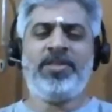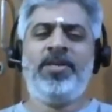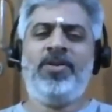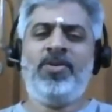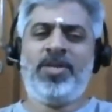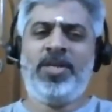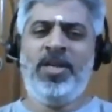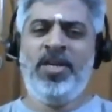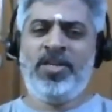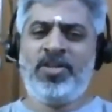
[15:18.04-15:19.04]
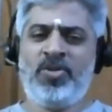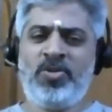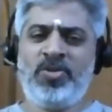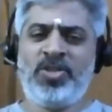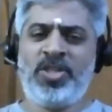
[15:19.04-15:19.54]
it? Okay. So,
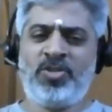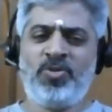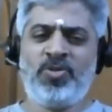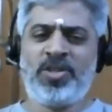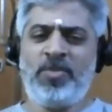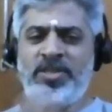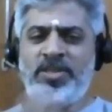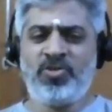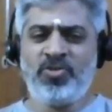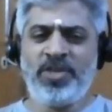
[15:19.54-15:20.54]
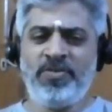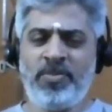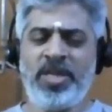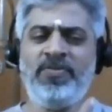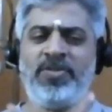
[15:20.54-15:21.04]
sir, just to summarize, just to give a
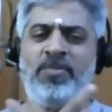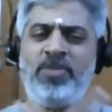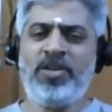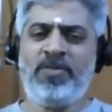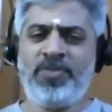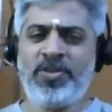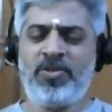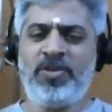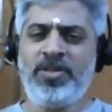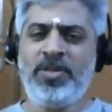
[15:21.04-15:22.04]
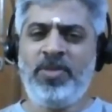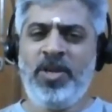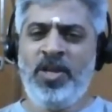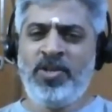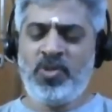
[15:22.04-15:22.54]
brief summary of this concept.
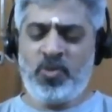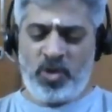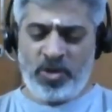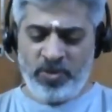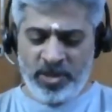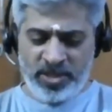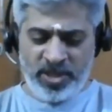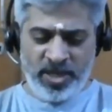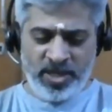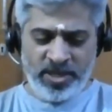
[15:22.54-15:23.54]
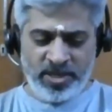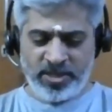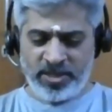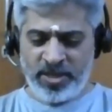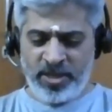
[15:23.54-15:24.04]
So, what we are saying here is,